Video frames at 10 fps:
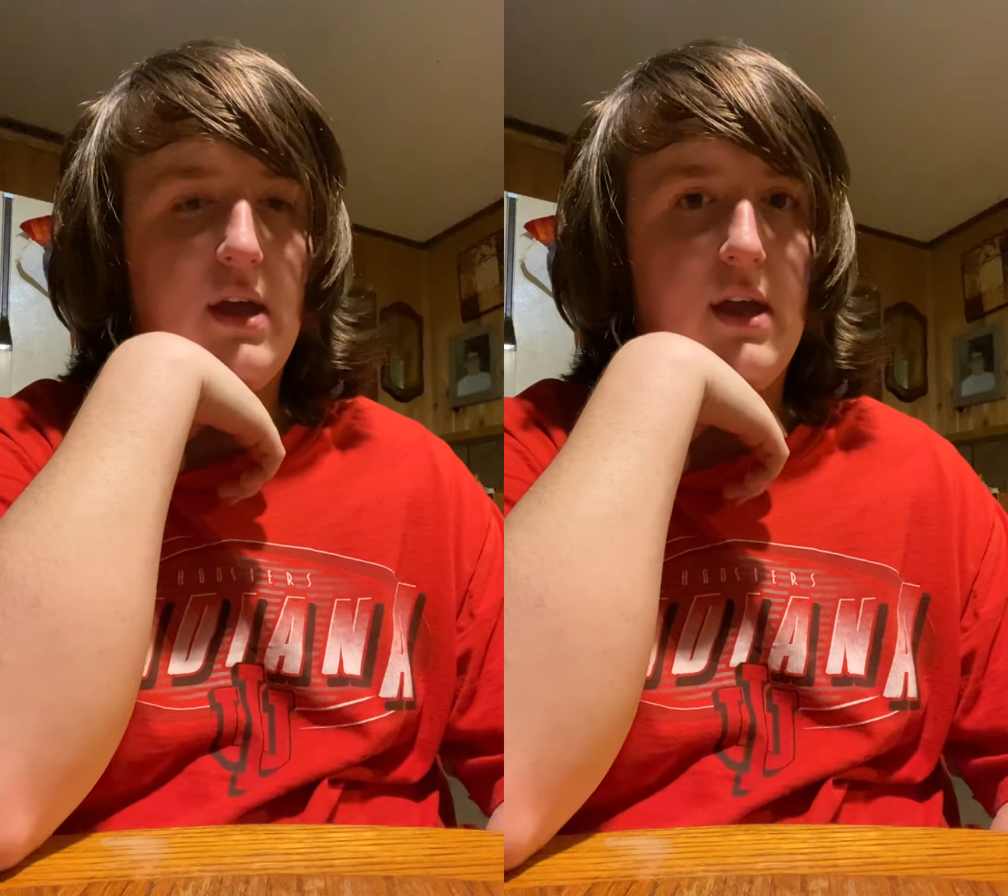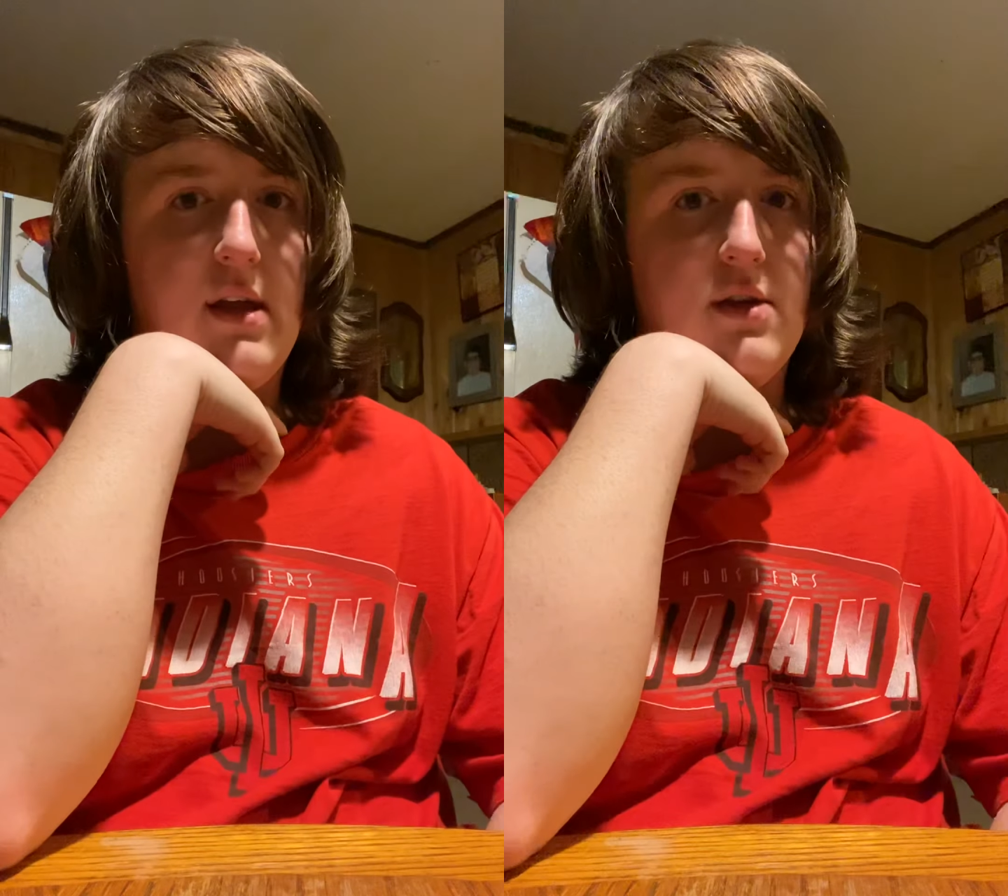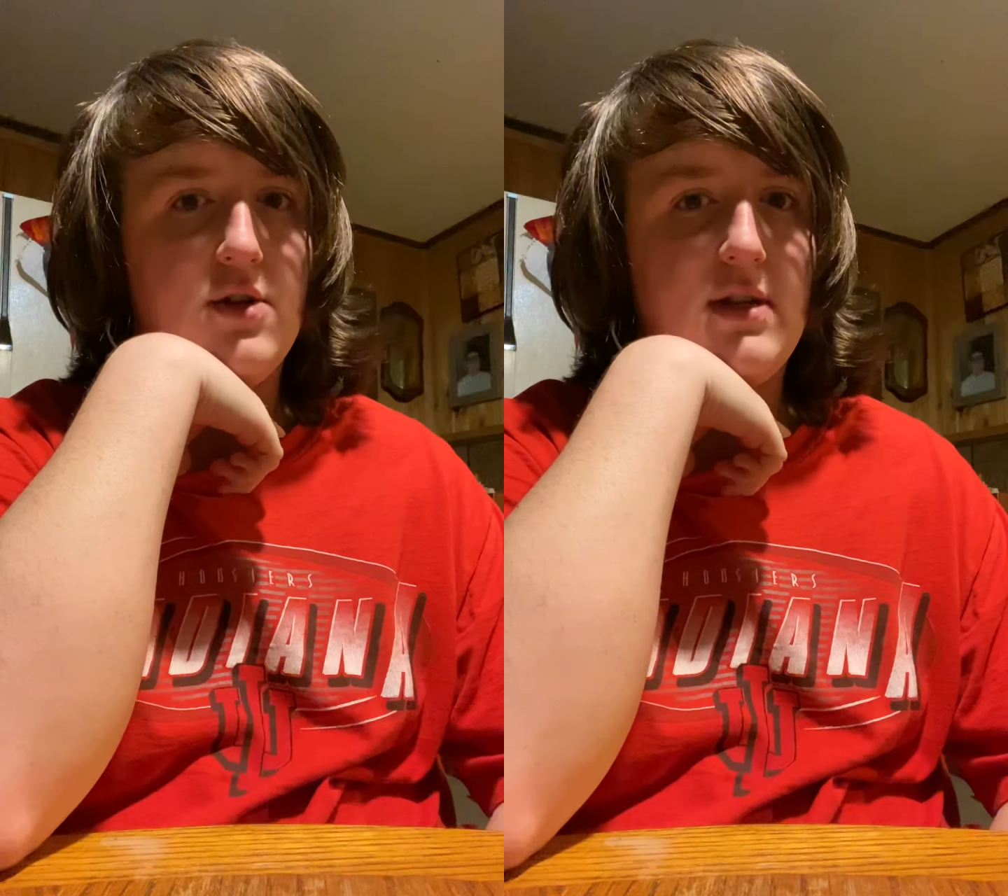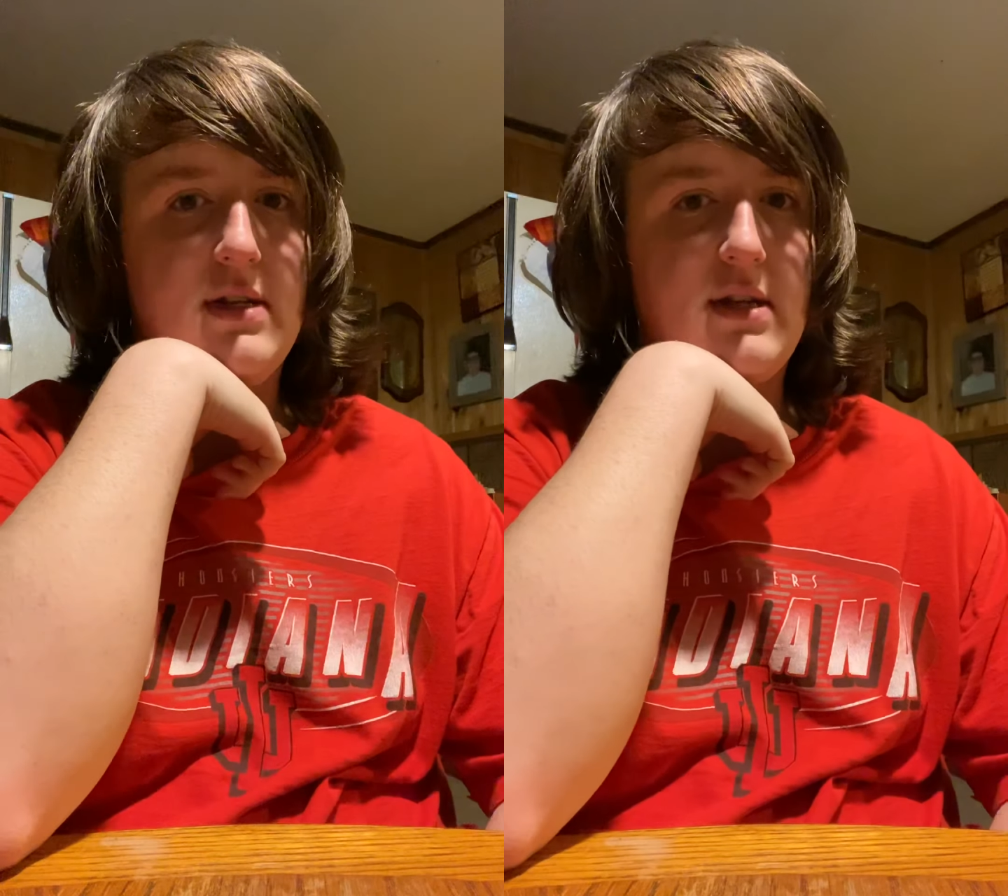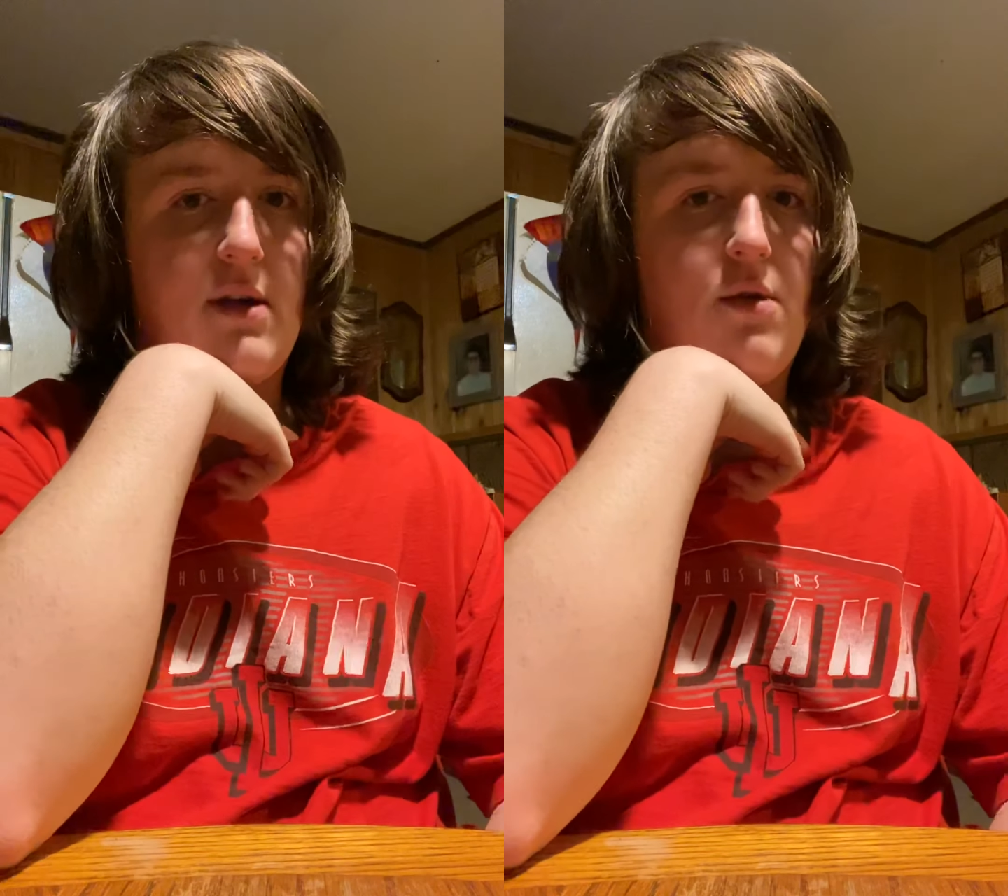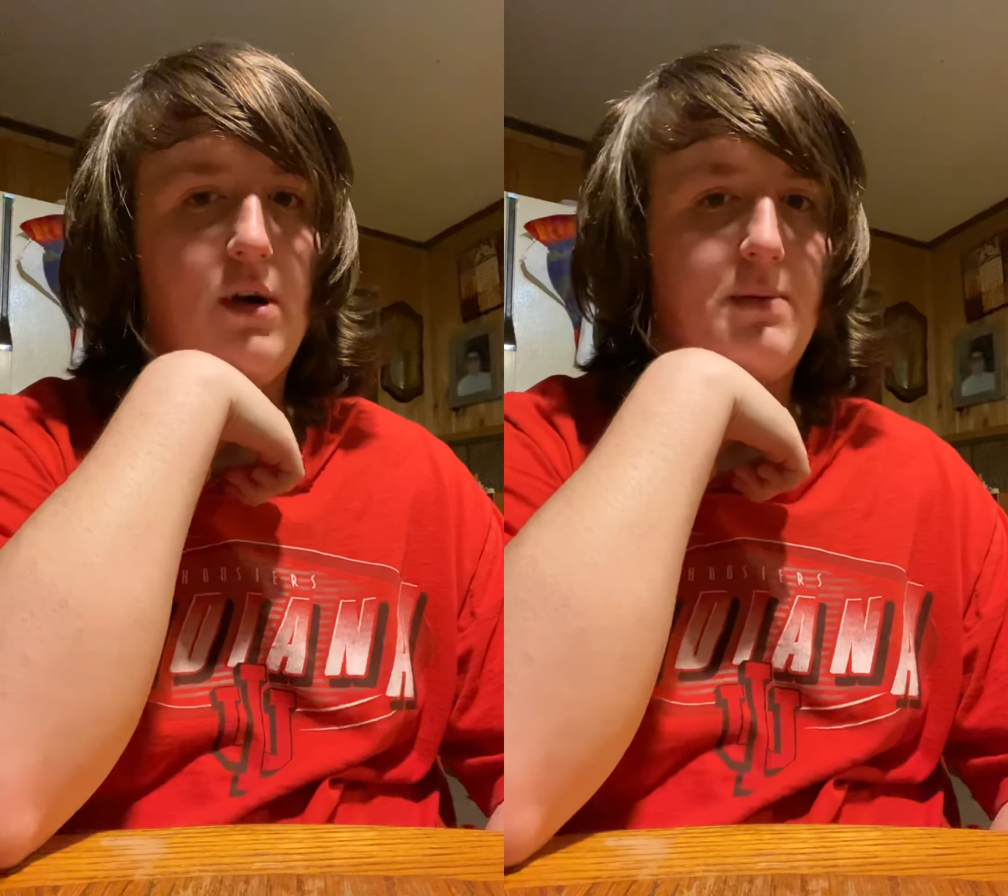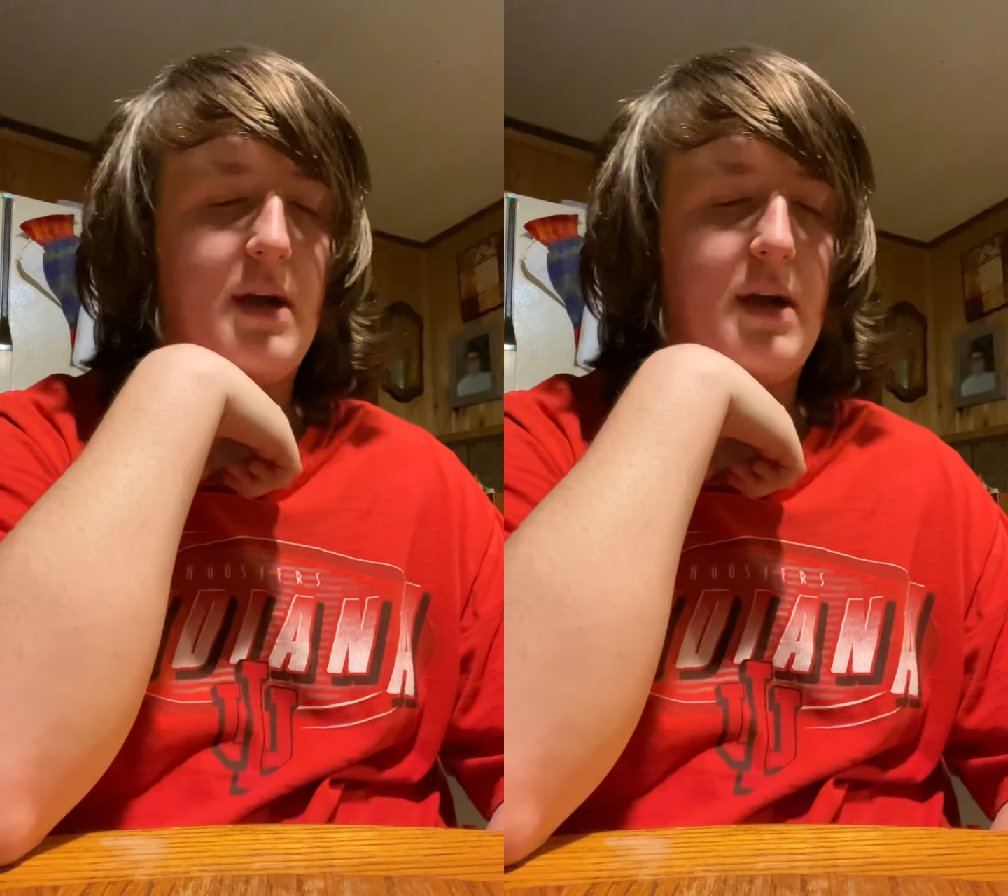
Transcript: And just as I walked